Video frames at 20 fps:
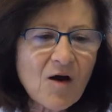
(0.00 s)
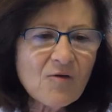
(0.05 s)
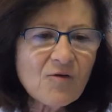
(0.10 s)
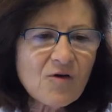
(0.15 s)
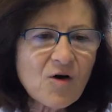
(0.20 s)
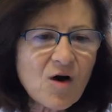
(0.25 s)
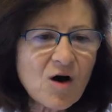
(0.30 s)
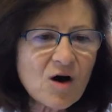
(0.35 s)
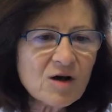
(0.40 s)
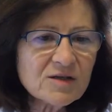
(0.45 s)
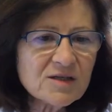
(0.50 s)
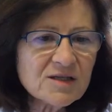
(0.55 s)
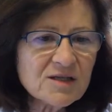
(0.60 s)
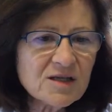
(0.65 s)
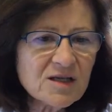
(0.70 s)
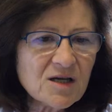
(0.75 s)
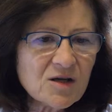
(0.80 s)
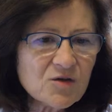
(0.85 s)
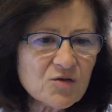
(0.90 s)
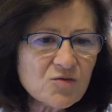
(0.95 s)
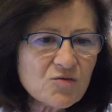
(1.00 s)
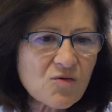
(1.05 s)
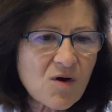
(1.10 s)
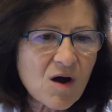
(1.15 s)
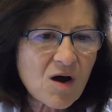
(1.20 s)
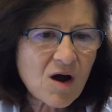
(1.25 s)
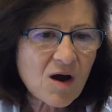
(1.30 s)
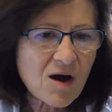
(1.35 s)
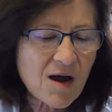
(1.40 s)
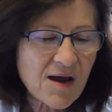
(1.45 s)
For
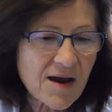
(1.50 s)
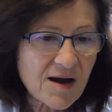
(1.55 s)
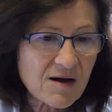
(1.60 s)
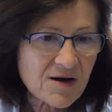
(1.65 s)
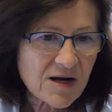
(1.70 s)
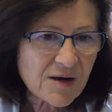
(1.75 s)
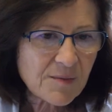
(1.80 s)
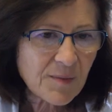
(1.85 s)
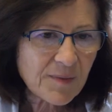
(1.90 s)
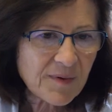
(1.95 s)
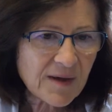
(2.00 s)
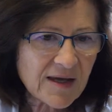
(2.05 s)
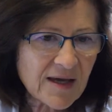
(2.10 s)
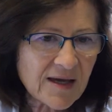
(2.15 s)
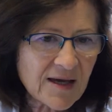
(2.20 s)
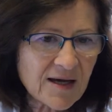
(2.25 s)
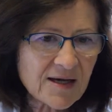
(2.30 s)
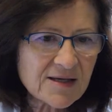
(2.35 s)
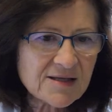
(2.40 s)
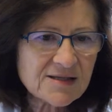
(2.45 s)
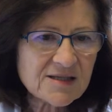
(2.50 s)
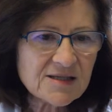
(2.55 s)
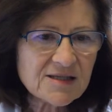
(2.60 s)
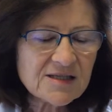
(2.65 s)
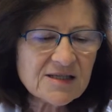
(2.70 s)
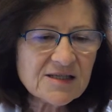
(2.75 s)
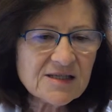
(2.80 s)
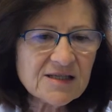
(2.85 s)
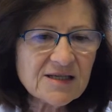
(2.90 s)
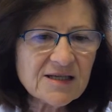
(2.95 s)
anti-U1 RNP,
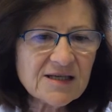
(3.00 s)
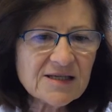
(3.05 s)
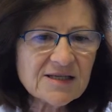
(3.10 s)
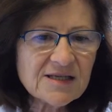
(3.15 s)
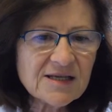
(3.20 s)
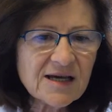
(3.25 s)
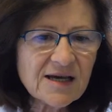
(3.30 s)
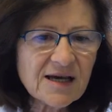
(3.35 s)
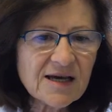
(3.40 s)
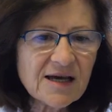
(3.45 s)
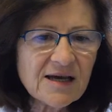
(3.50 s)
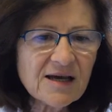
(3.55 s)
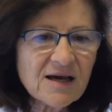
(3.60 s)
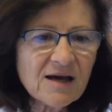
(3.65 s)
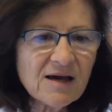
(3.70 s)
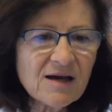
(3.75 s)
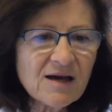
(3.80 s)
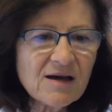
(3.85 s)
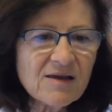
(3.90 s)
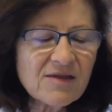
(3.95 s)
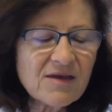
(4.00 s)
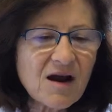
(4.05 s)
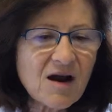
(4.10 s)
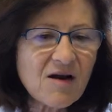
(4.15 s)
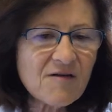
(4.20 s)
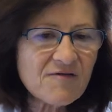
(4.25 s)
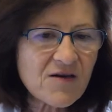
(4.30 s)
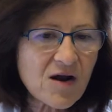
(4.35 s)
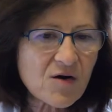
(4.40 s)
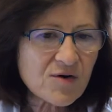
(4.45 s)
60 kDa, they
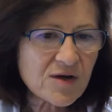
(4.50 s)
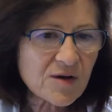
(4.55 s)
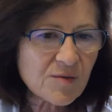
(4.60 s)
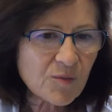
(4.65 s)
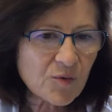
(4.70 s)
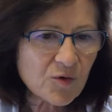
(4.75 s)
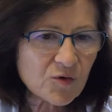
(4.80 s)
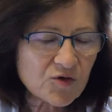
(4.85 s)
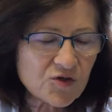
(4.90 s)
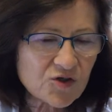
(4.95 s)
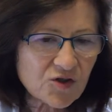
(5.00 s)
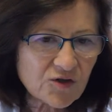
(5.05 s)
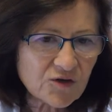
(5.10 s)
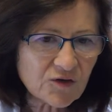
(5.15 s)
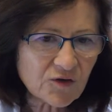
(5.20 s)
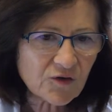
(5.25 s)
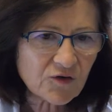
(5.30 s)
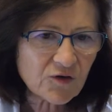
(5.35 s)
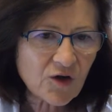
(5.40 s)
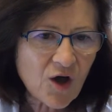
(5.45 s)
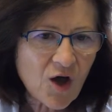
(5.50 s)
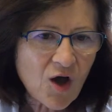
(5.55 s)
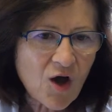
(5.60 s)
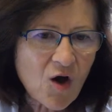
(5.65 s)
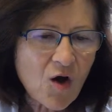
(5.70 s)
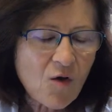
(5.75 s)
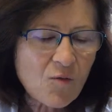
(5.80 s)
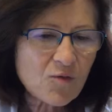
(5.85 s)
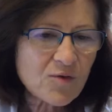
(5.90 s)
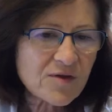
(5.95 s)
are very important
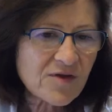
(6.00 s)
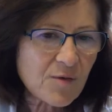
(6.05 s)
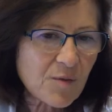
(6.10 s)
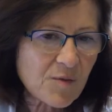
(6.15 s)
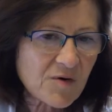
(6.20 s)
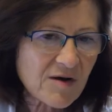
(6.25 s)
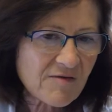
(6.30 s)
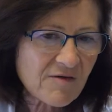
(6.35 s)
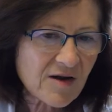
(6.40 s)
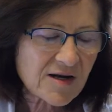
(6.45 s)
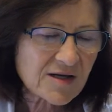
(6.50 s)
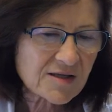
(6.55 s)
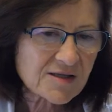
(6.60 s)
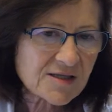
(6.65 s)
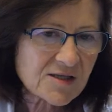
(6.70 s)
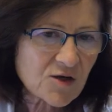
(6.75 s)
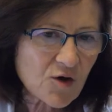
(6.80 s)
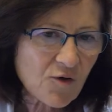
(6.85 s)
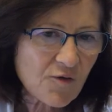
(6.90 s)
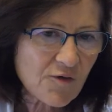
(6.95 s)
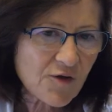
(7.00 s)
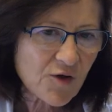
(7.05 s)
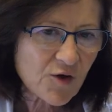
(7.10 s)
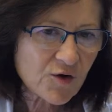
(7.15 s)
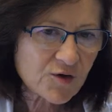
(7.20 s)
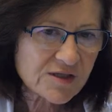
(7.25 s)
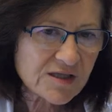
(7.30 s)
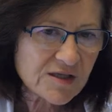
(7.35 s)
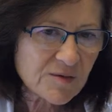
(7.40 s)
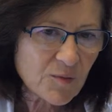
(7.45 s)
with a prevalence of
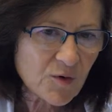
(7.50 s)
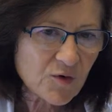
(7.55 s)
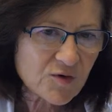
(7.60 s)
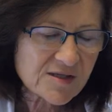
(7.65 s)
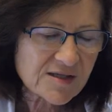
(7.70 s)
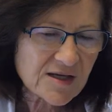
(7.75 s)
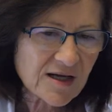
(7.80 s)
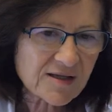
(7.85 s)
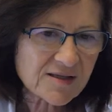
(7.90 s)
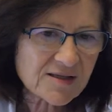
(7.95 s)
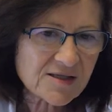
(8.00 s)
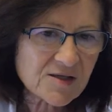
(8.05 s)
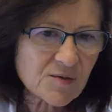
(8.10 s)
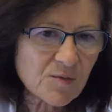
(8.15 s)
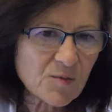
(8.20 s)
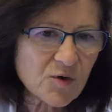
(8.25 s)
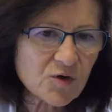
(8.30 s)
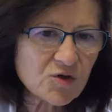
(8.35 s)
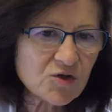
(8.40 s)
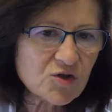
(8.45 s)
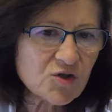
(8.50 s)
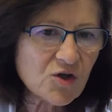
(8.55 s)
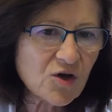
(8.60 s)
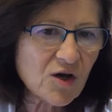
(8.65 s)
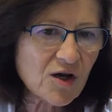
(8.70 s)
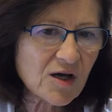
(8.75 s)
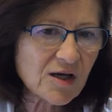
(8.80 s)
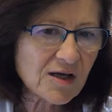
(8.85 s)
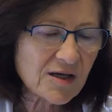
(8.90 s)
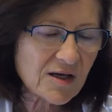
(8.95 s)
30%, but
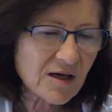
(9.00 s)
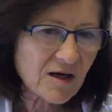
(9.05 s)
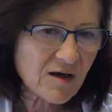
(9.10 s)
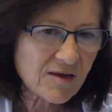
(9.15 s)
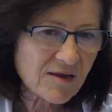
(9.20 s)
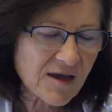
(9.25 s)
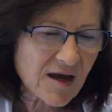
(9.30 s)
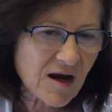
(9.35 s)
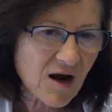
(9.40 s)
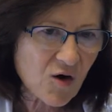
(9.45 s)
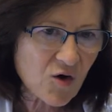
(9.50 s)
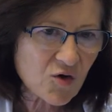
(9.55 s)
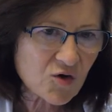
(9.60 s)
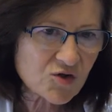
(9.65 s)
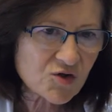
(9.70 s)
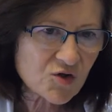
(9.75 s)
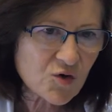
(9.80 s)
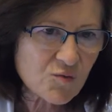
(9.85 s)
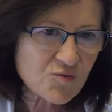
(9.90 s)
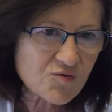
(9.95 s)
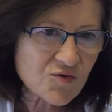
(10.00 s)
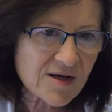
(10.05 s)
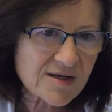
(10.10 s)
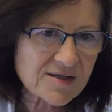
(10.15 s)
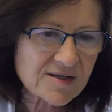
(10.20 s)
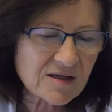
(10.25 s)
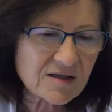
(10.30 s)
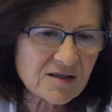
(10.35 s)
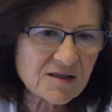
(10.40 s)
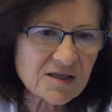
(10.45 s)
they are also
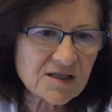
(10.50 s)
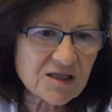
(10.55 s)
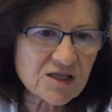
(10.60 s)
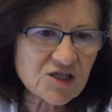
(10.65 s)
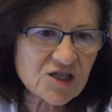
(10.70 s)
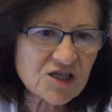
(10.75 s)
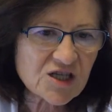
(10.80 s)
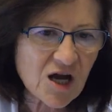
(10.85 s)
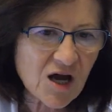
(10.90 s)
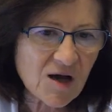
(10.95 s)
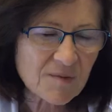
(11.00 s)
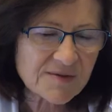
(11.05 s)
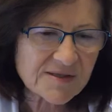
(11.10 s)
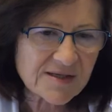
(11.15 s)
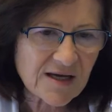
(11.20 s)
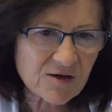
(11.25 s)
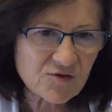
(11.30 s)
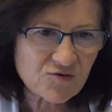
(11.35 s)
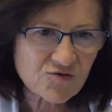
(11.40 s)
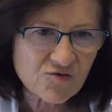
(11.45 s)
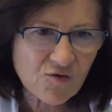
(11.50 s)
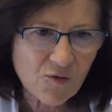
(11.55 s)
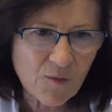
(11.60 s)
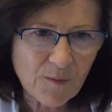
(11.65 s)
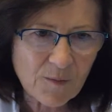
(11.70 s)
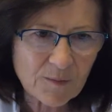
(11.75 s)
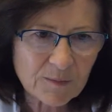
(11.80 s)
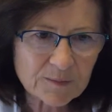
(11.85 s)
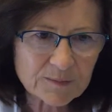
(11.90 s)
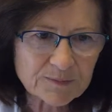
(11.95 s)
present in Sharp
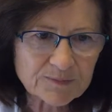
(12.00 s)
syndrome.